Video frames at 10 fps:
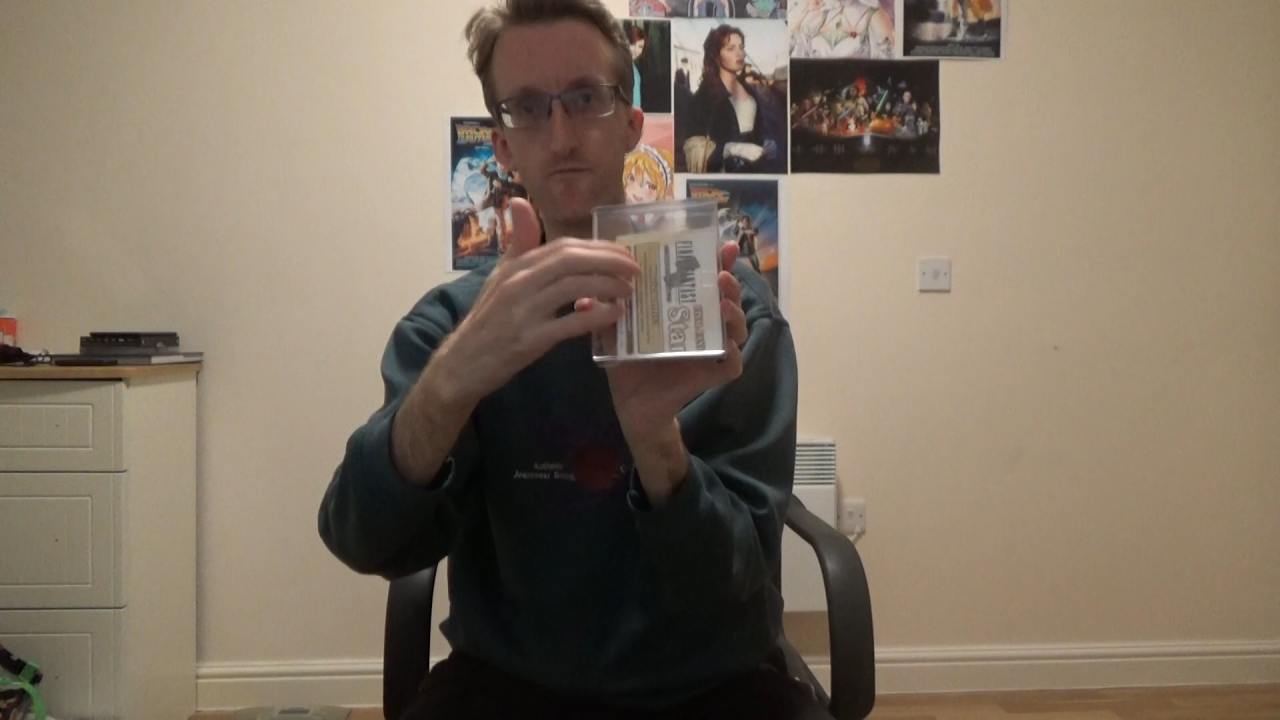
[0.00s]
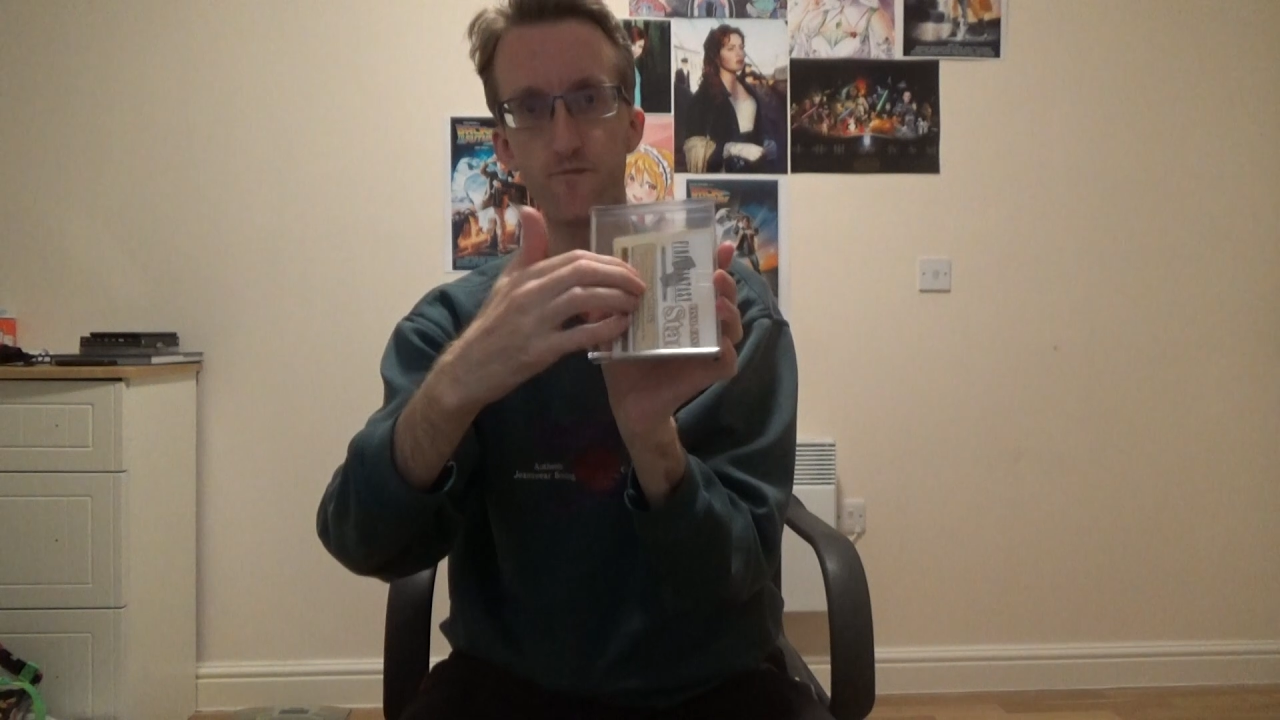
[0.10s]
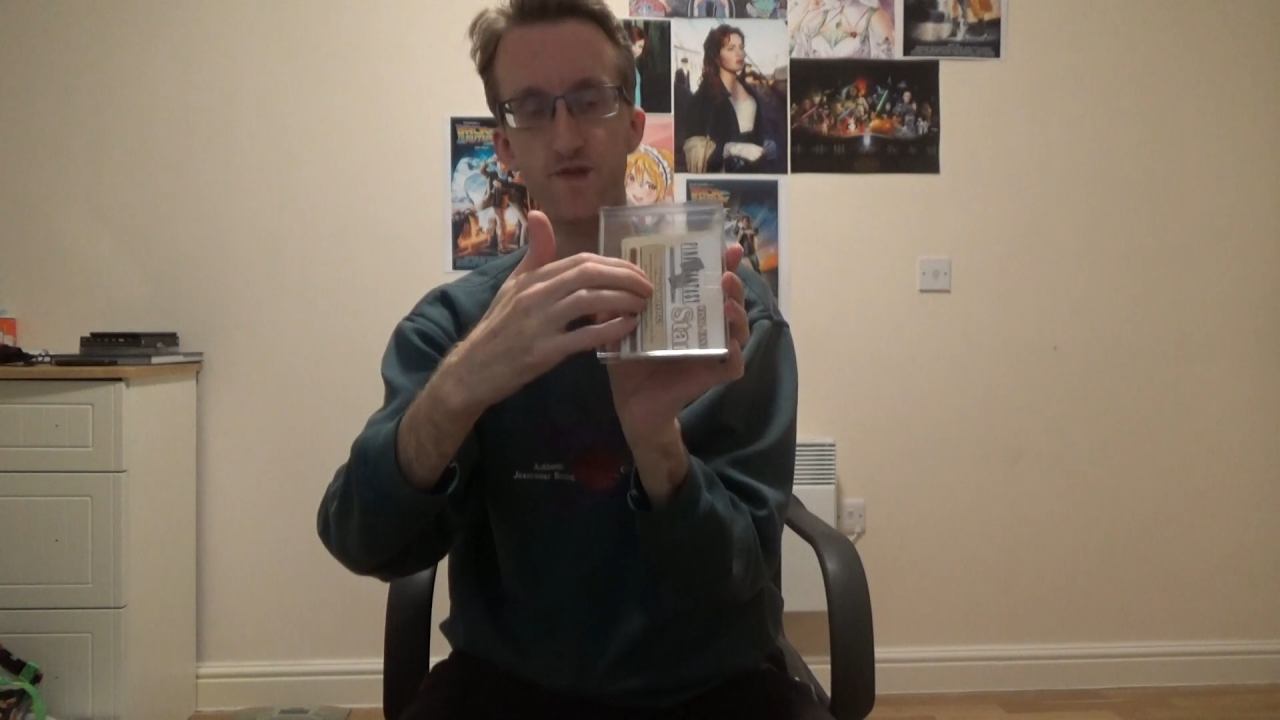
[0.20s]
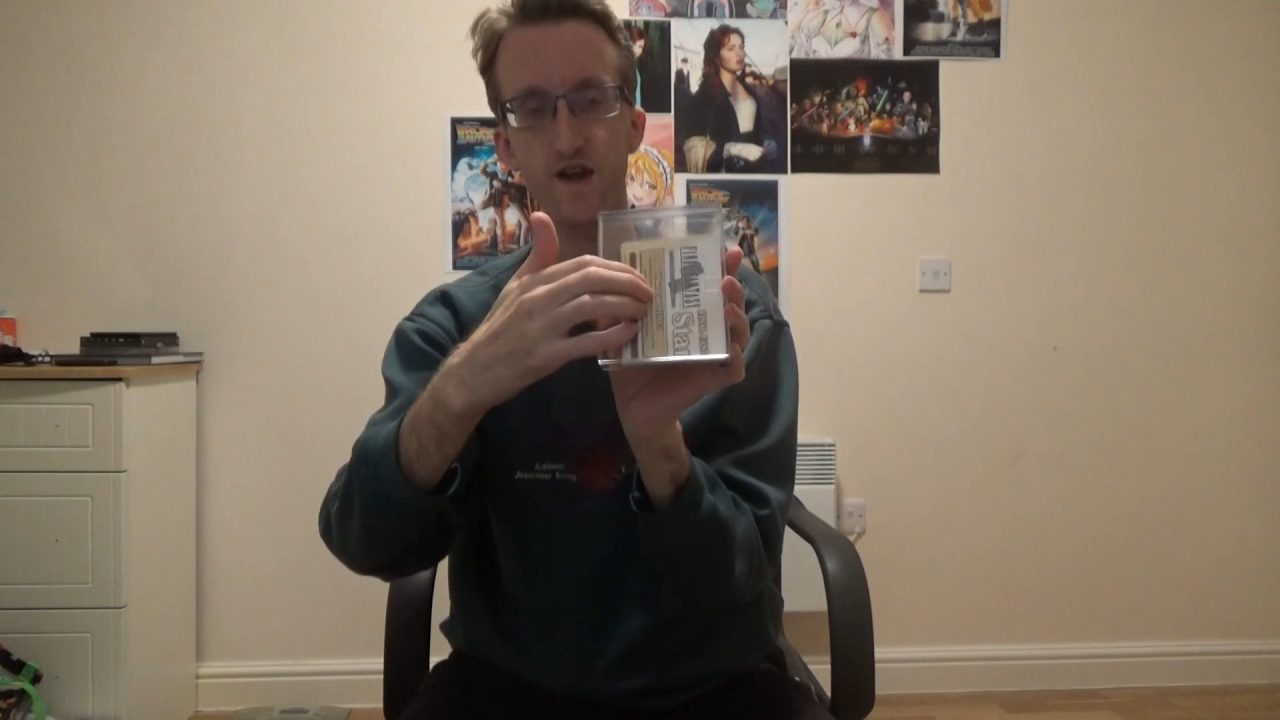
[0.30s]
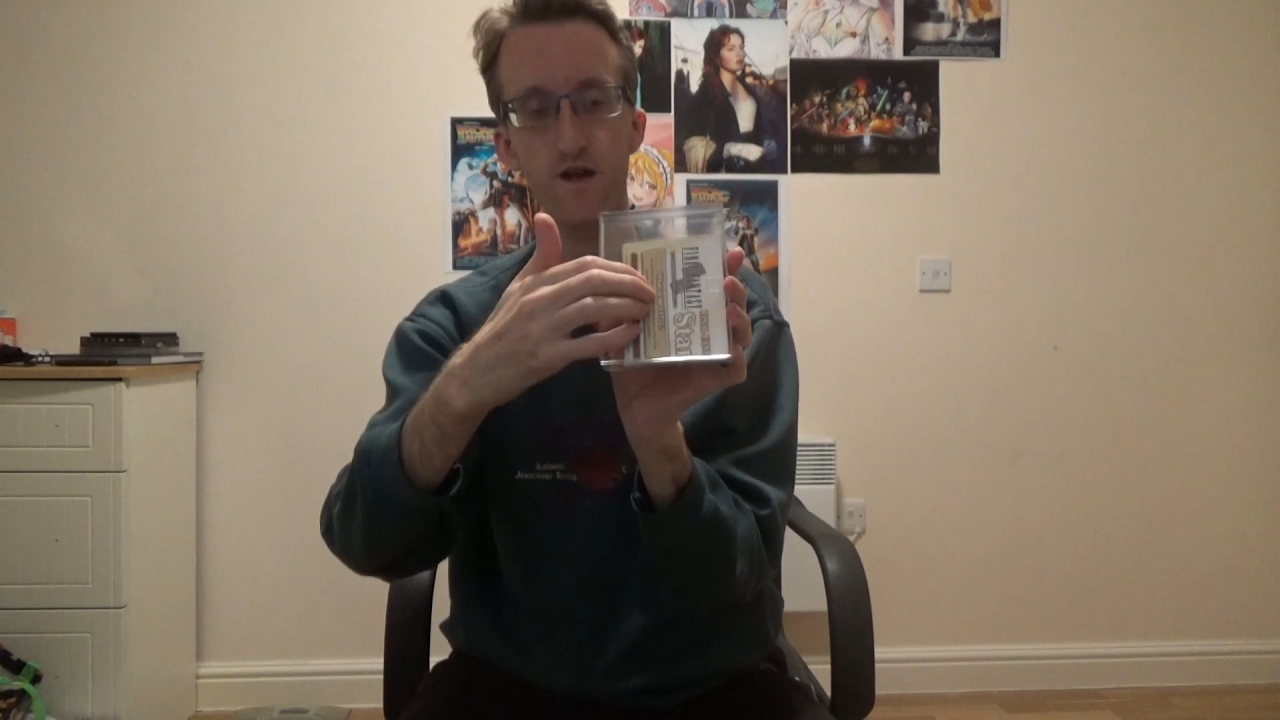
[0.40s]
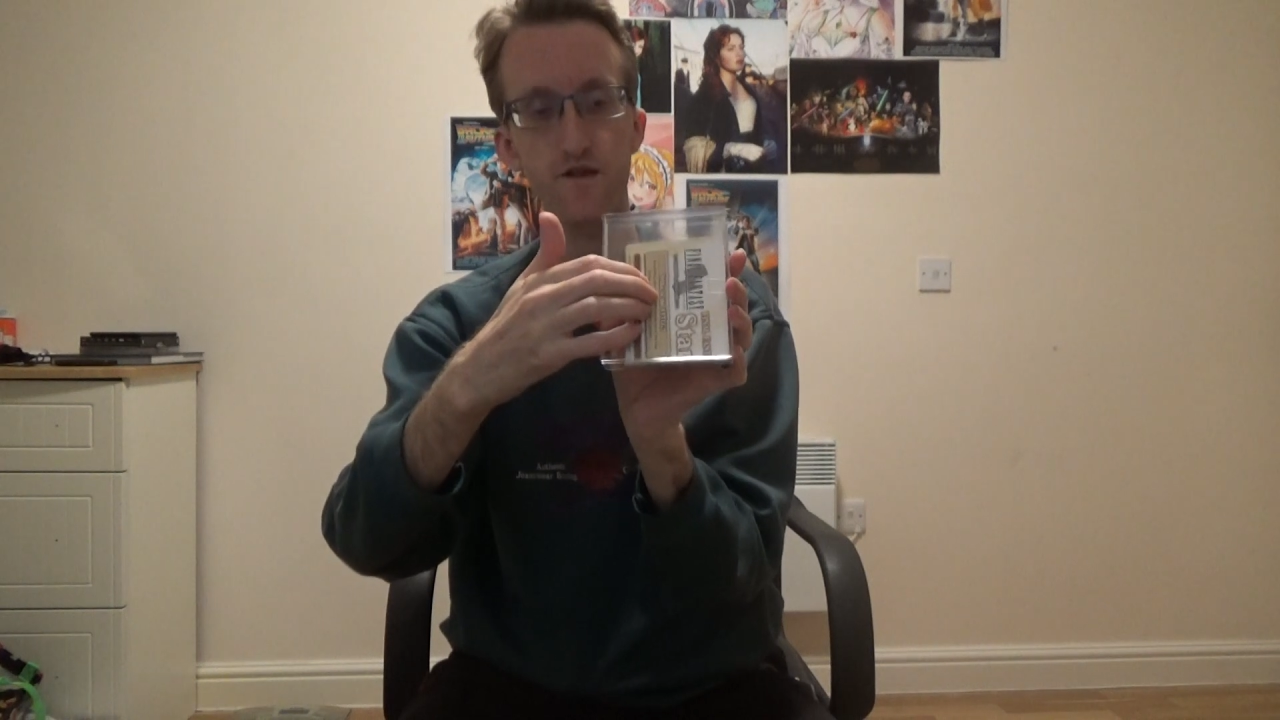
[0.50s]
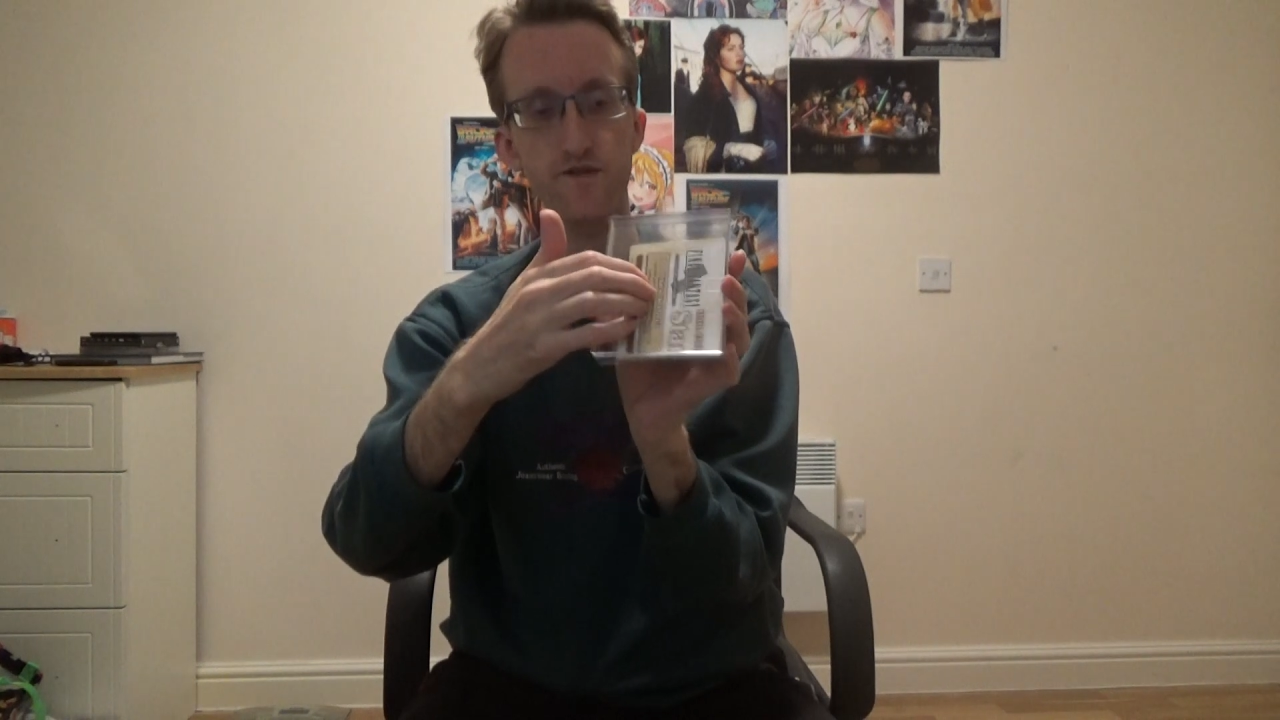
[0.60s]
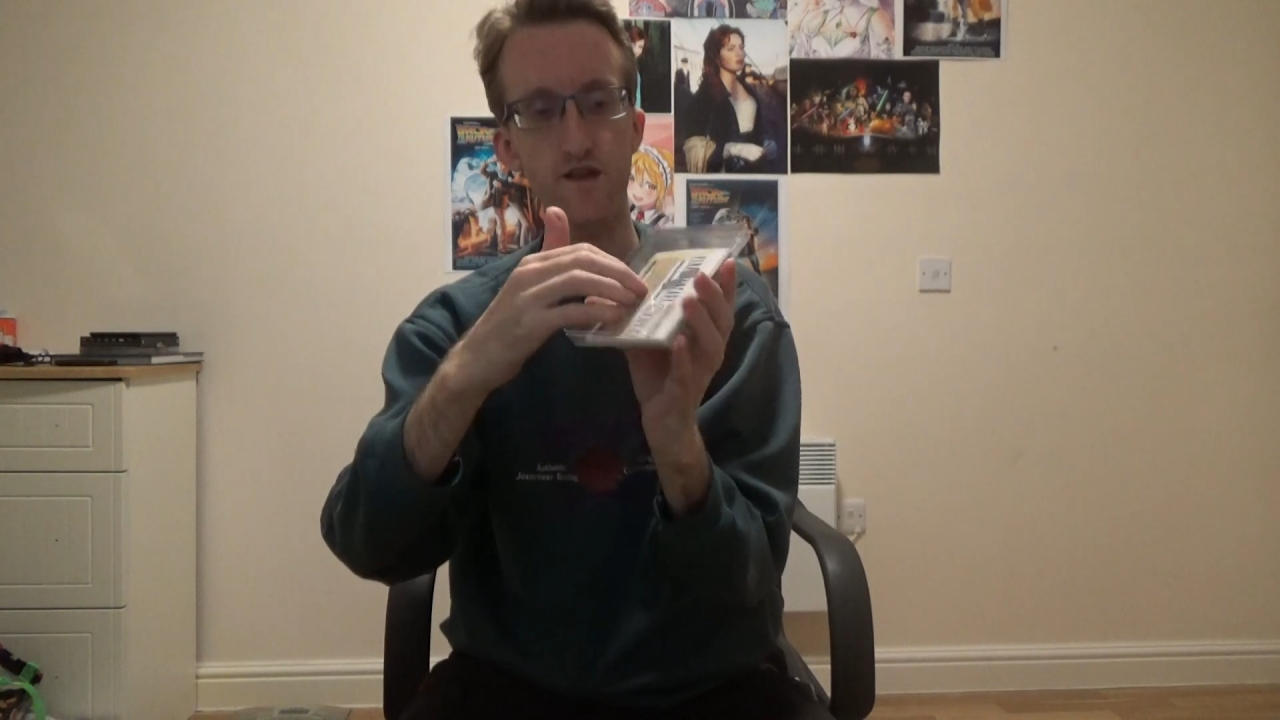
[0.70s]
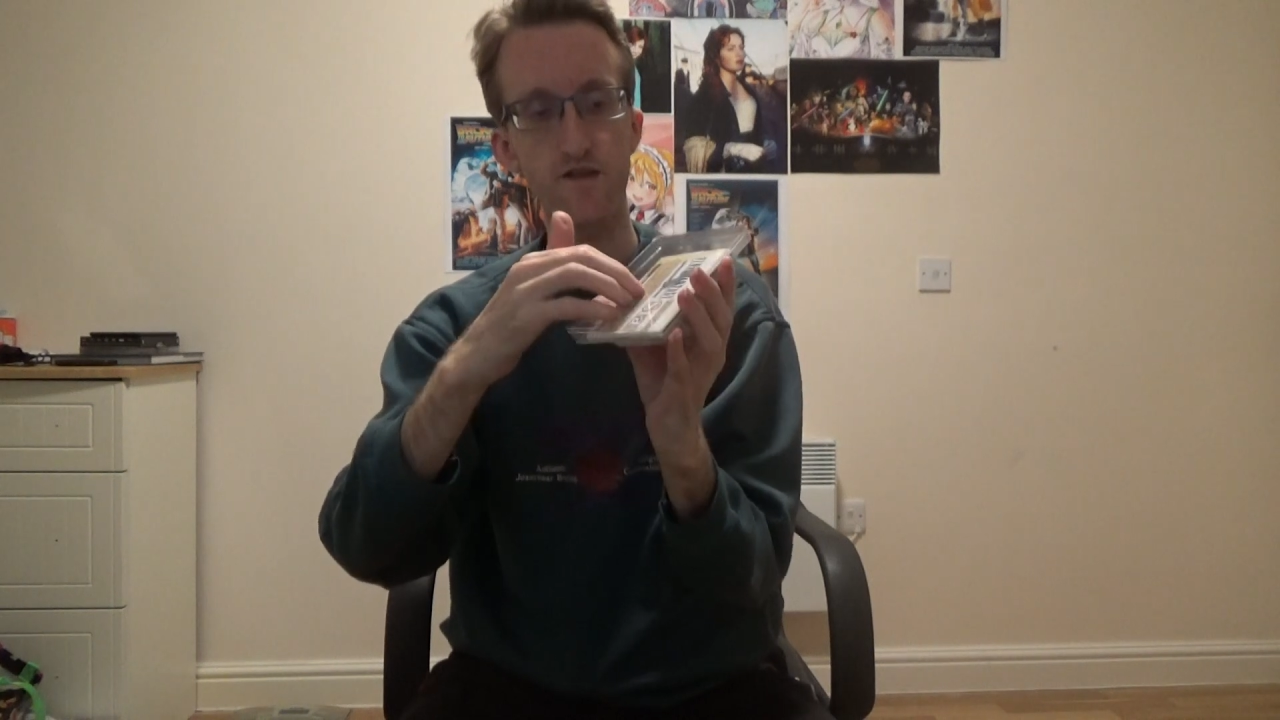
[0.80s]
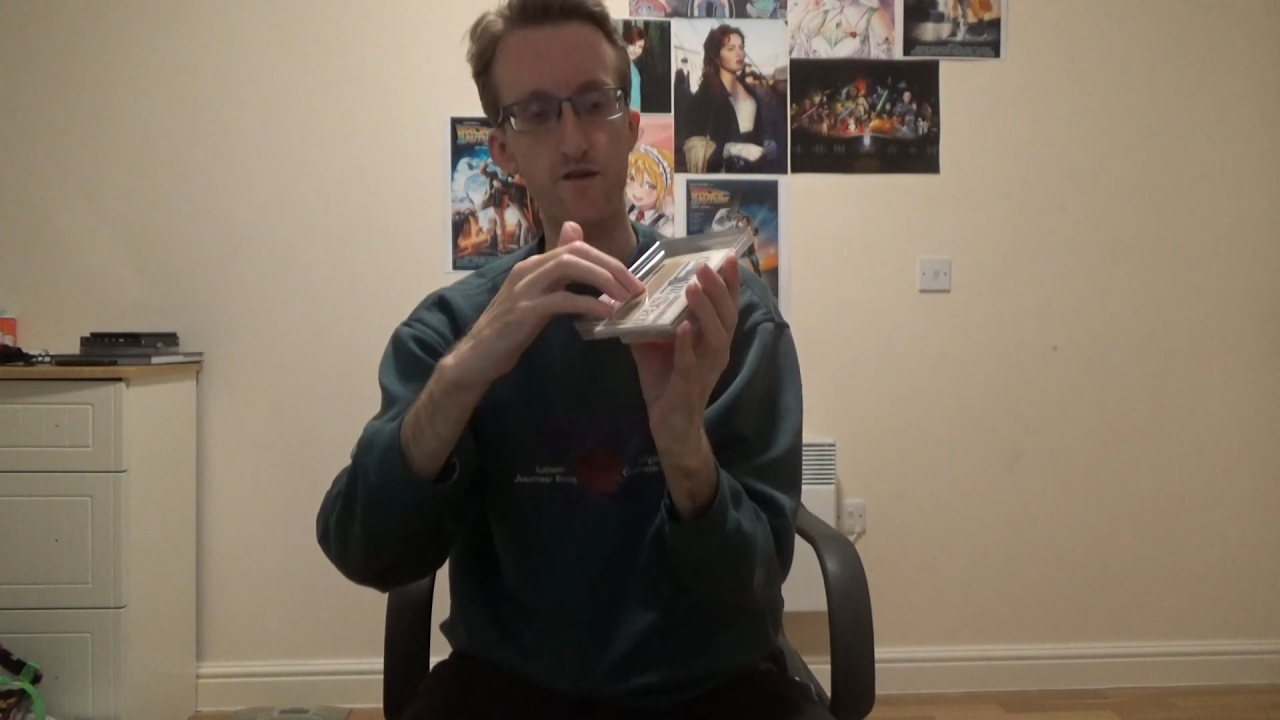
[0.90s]
starter
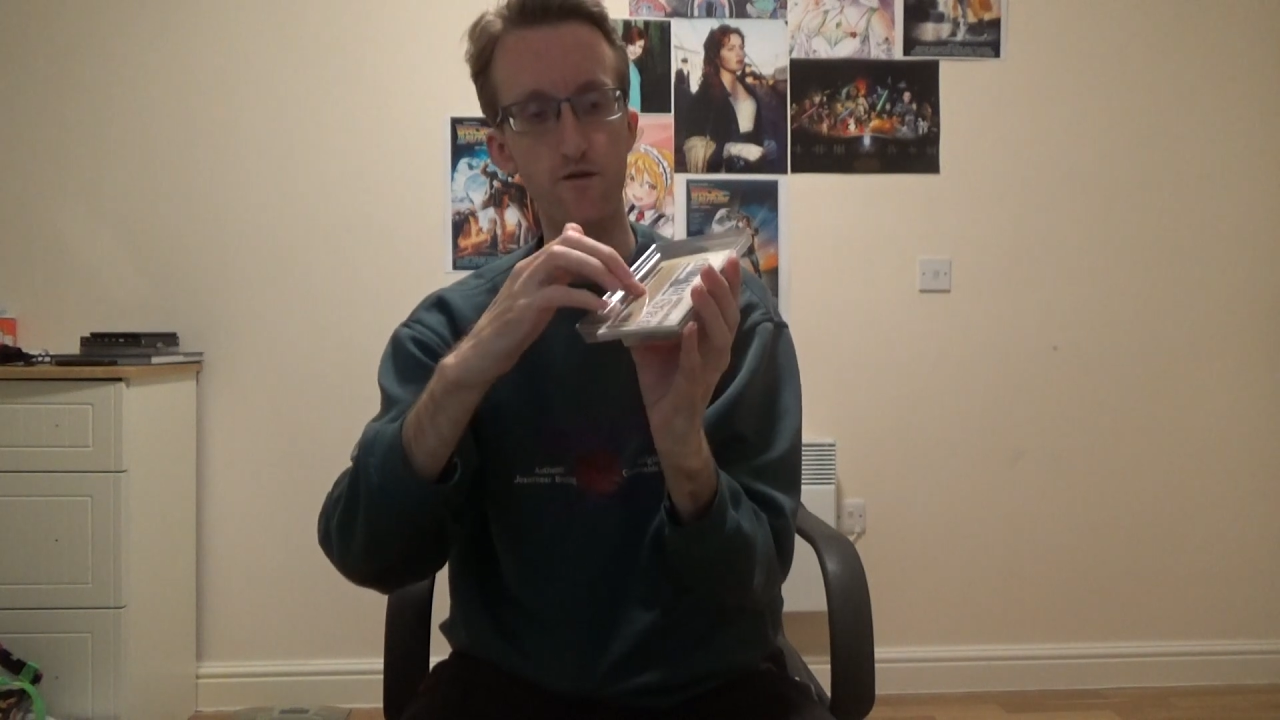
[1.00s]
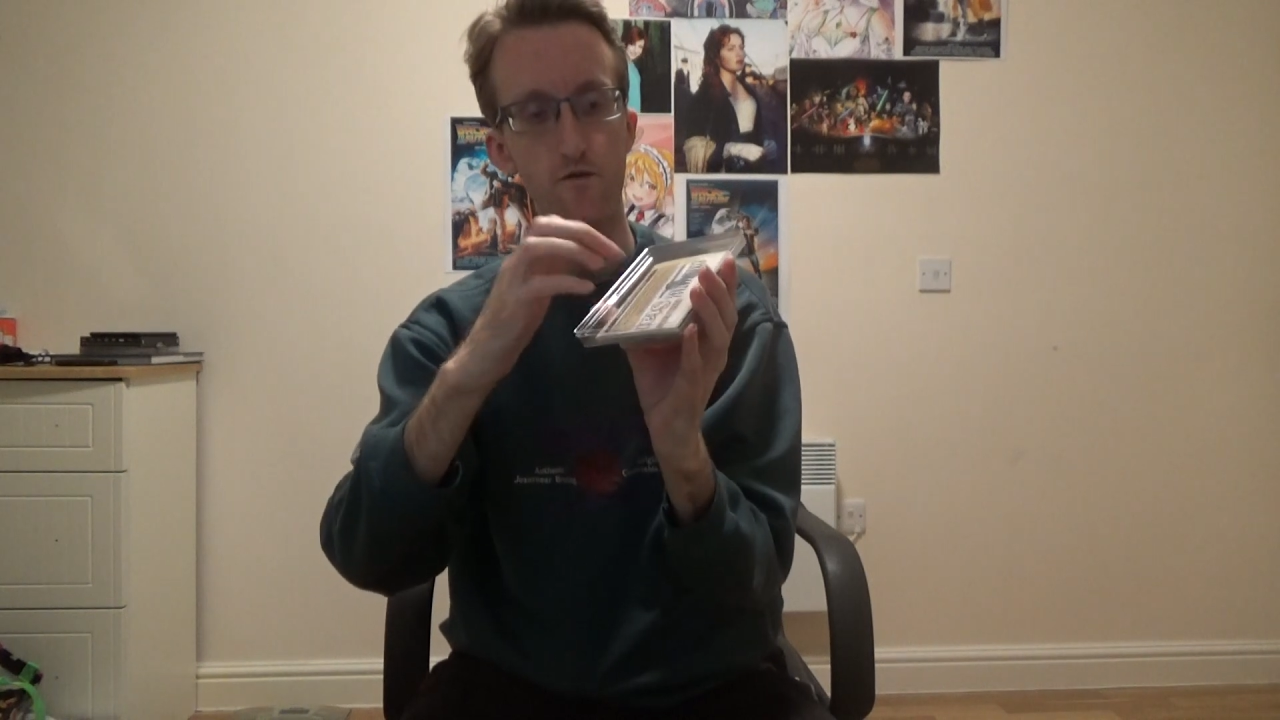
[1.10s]
set.